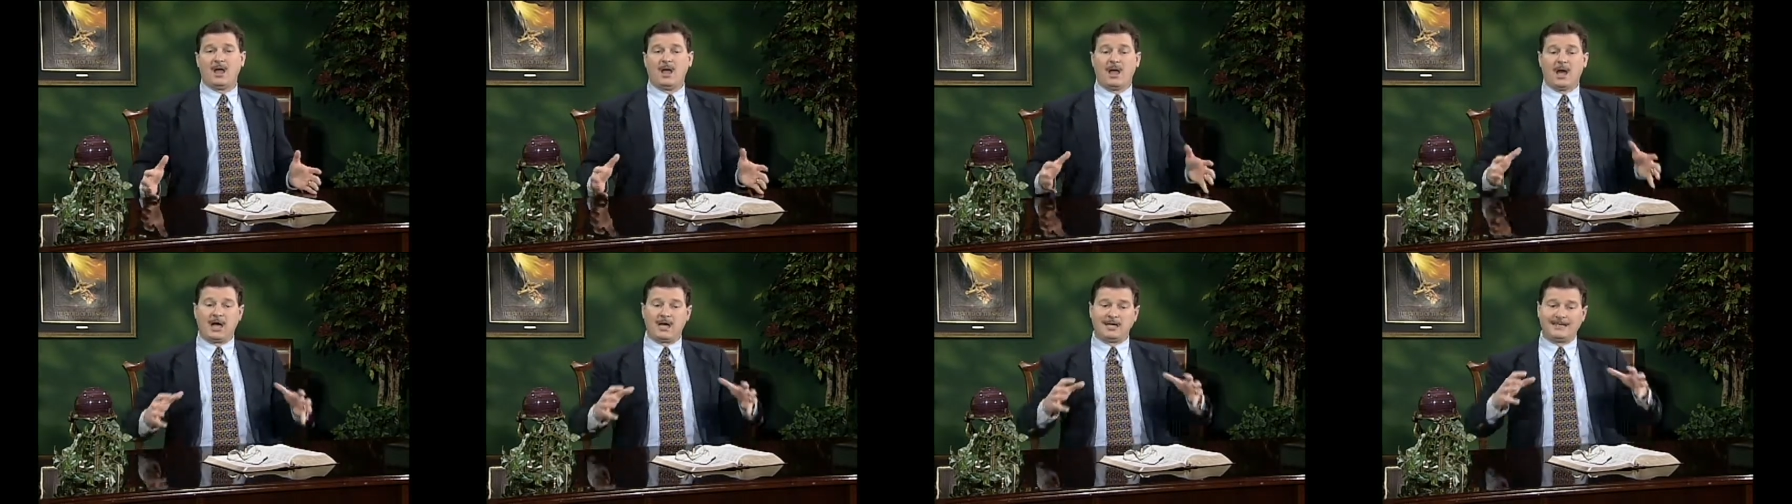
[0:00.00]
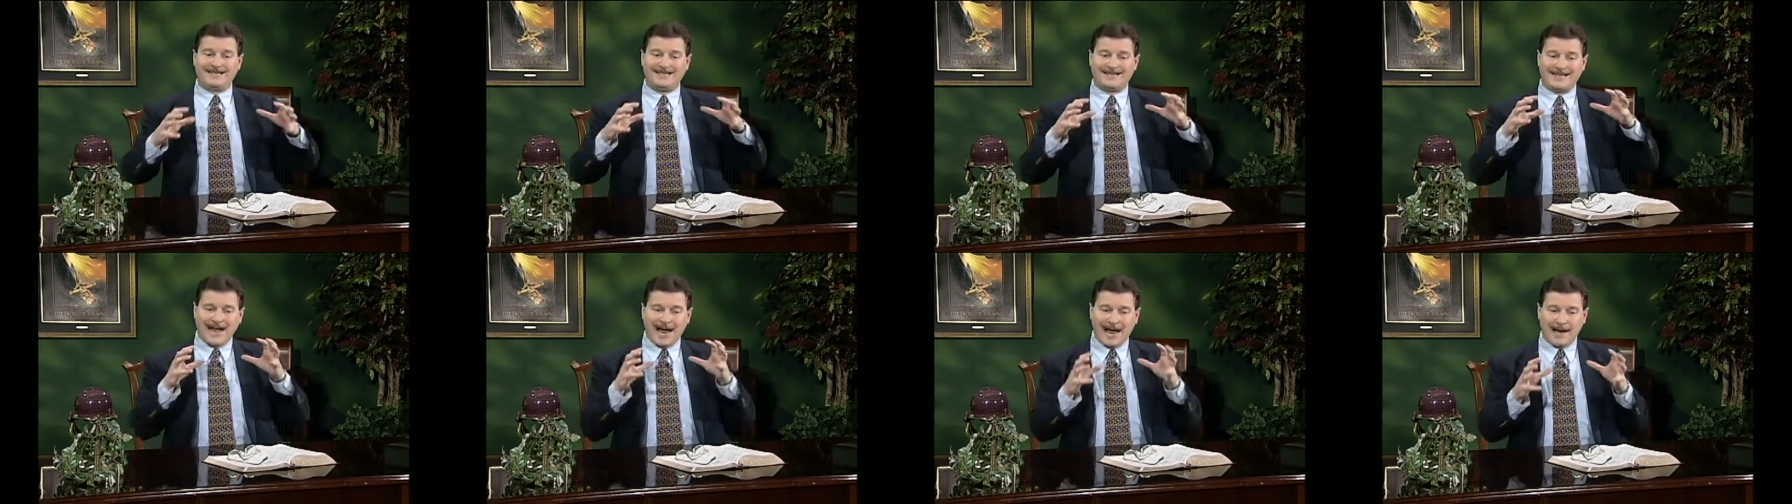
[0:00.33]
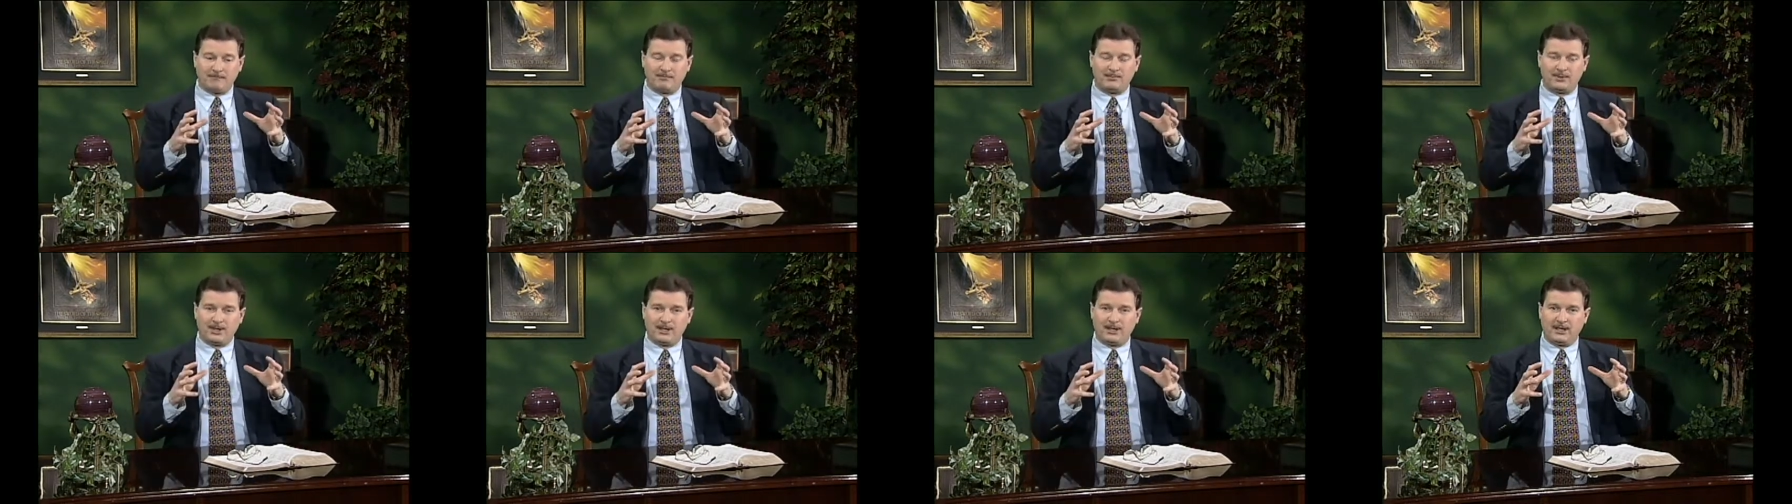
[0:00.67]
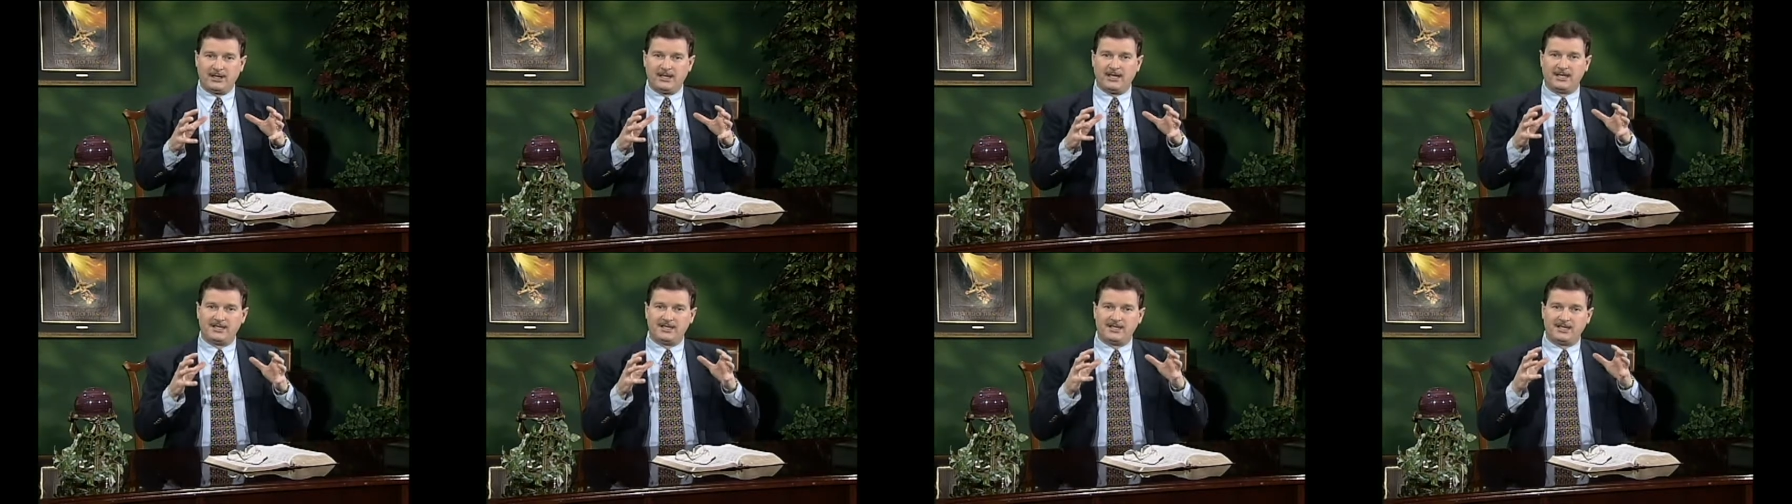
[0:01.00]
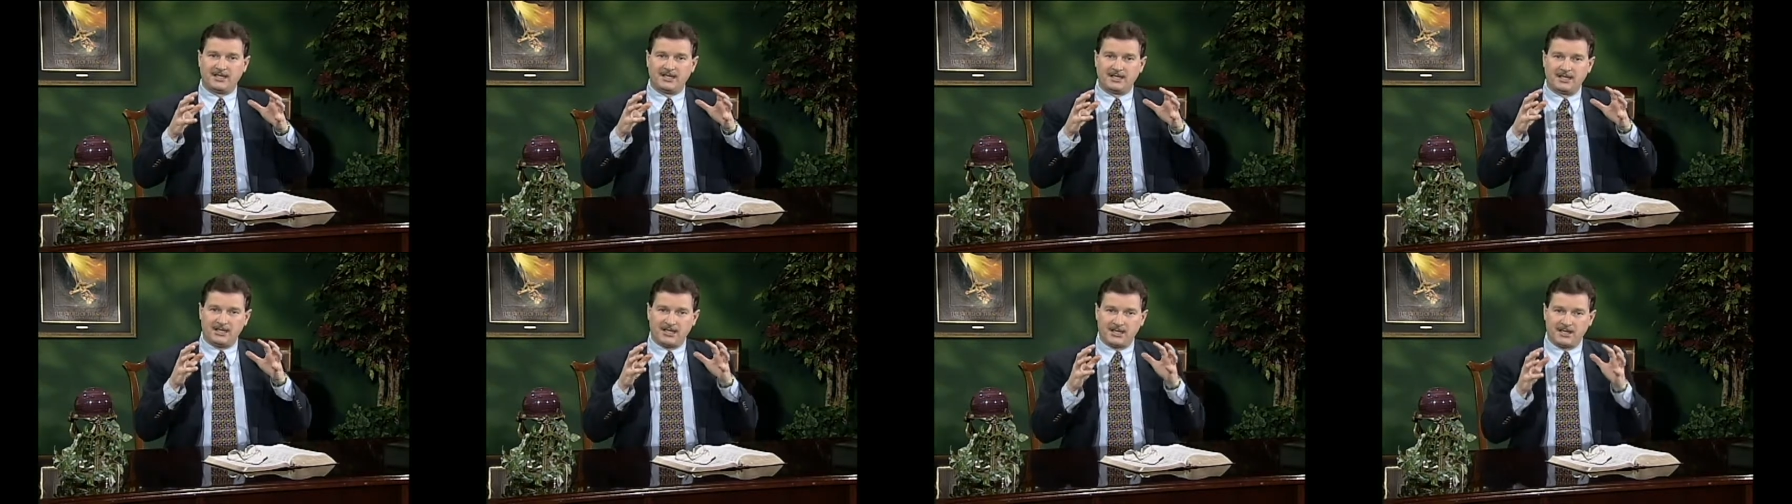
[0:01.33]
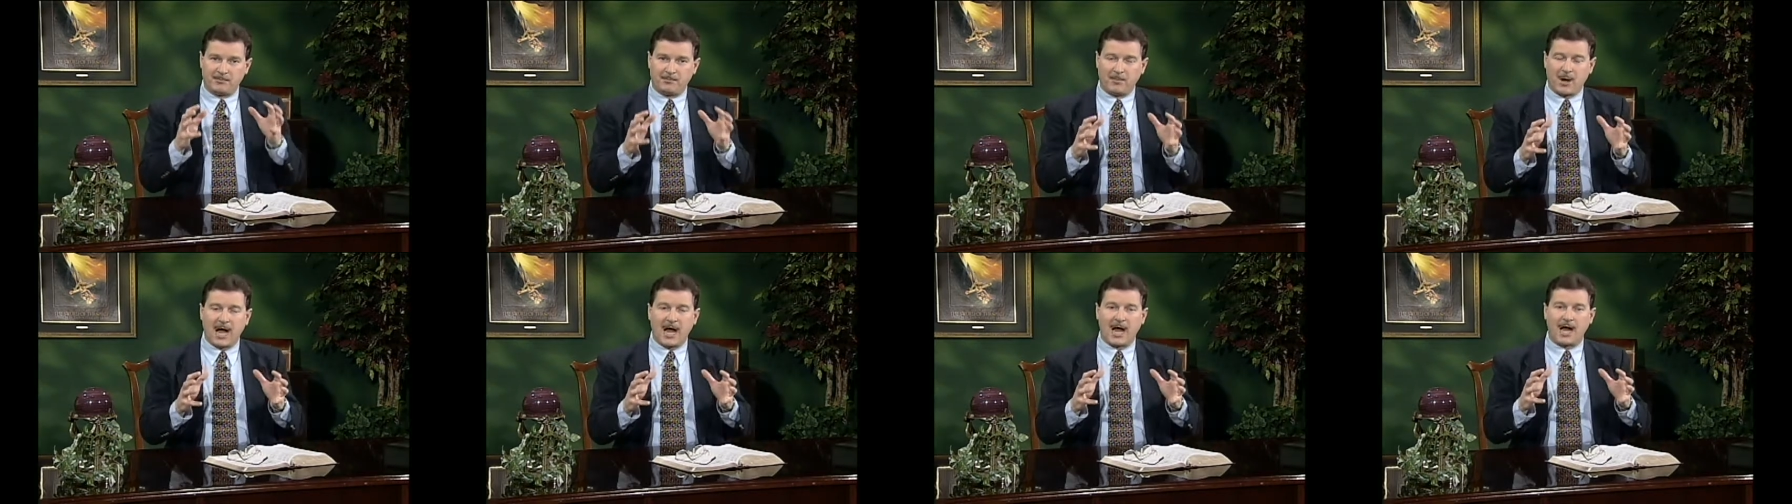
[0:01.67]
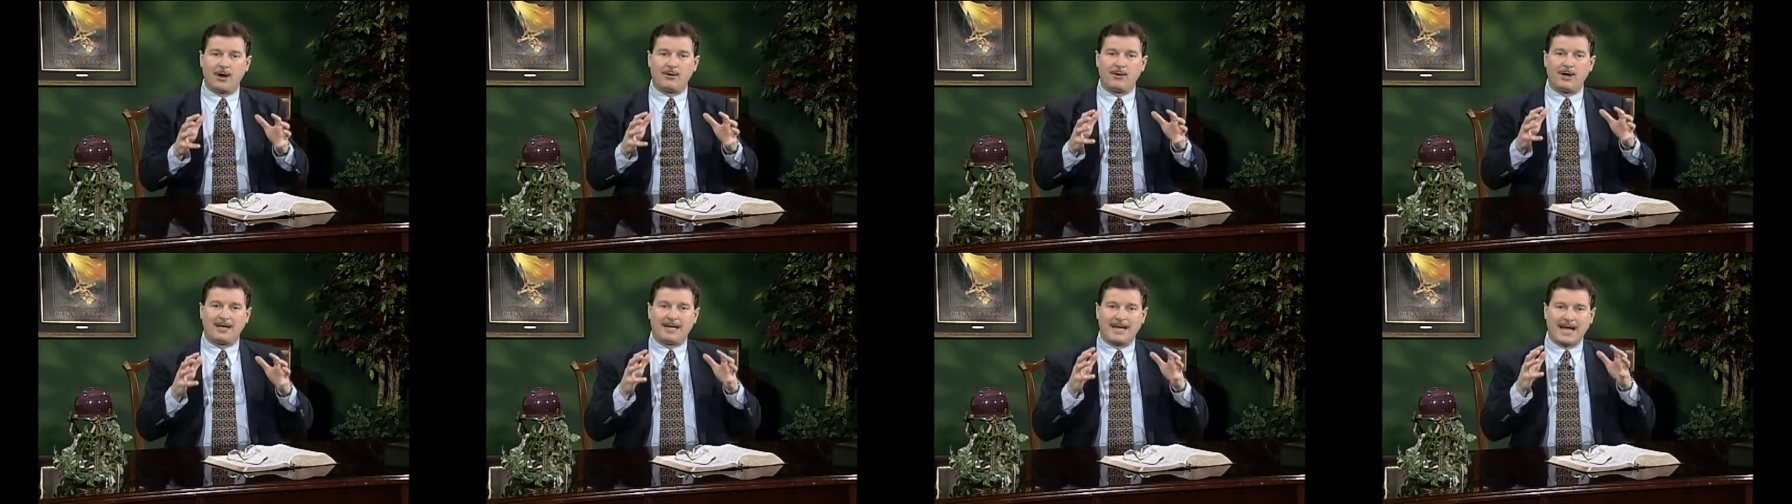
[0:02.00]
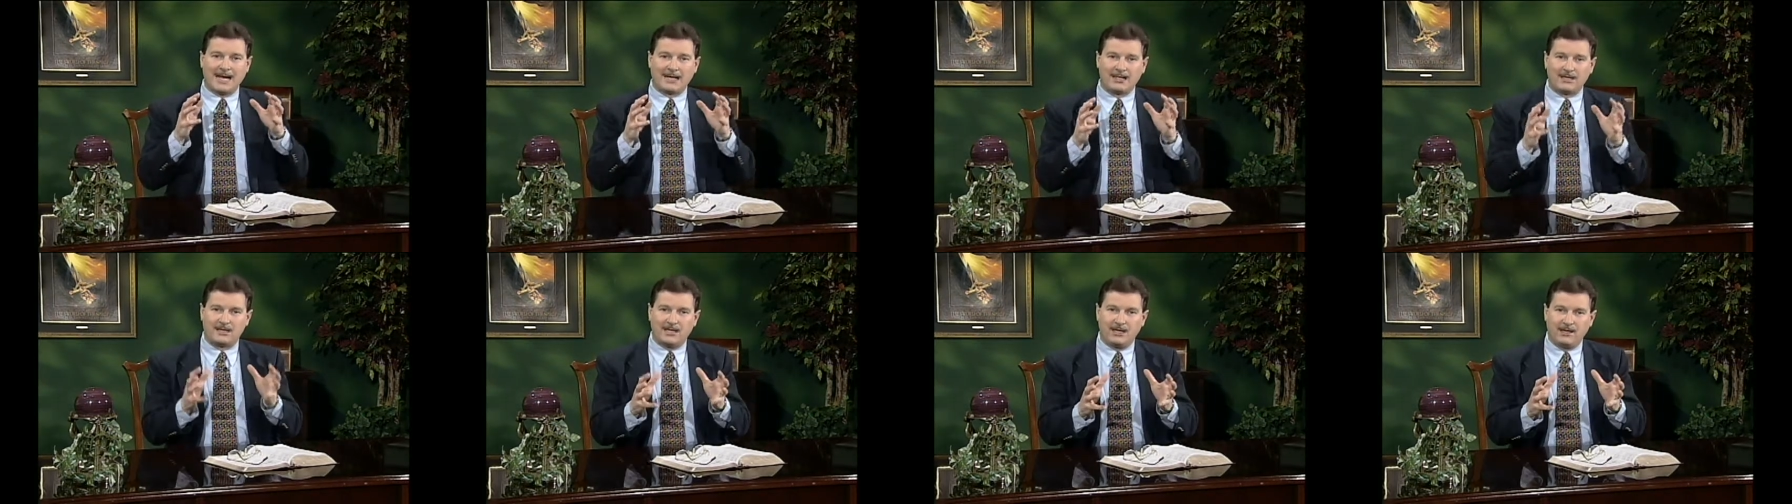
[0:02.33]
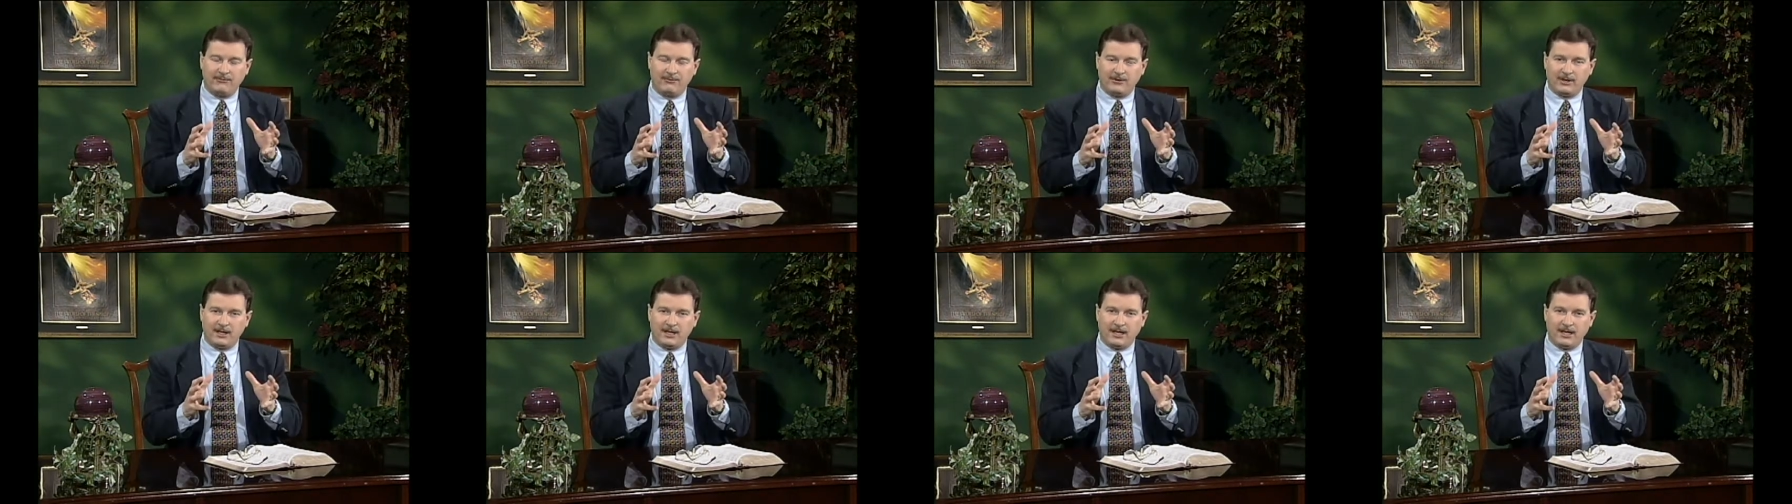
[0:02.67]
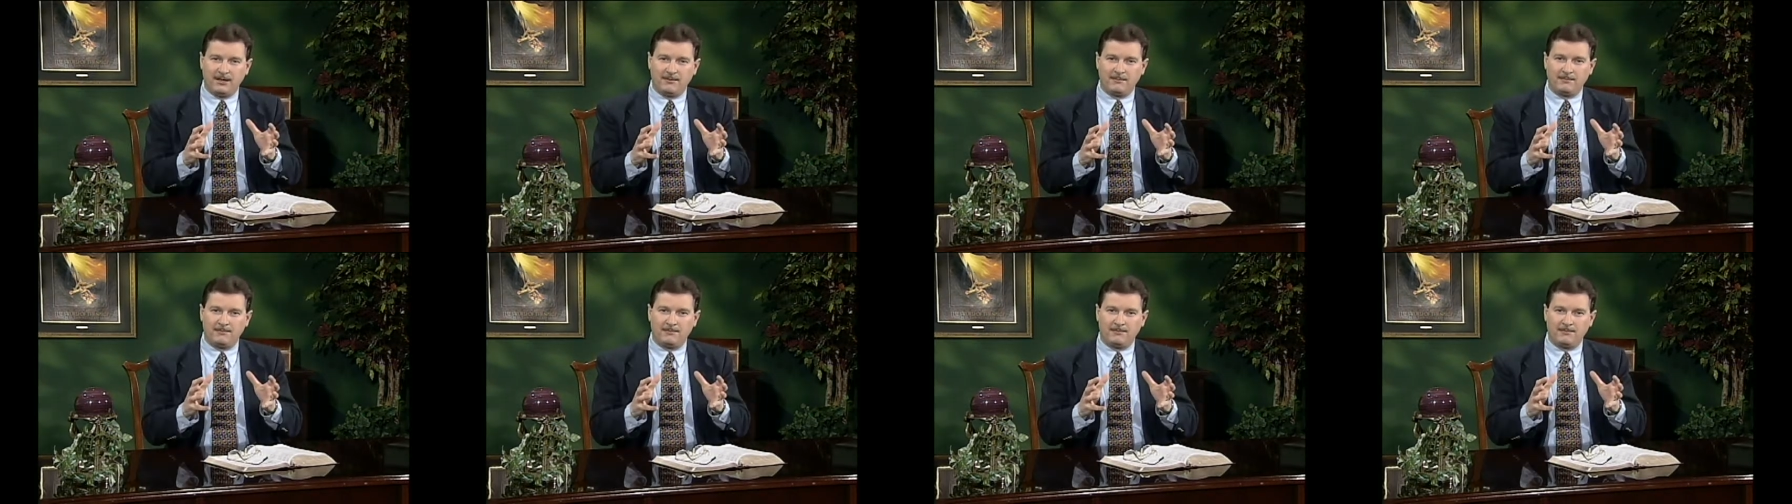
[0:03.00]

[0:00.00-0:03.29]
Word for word: adapted his inspiring activity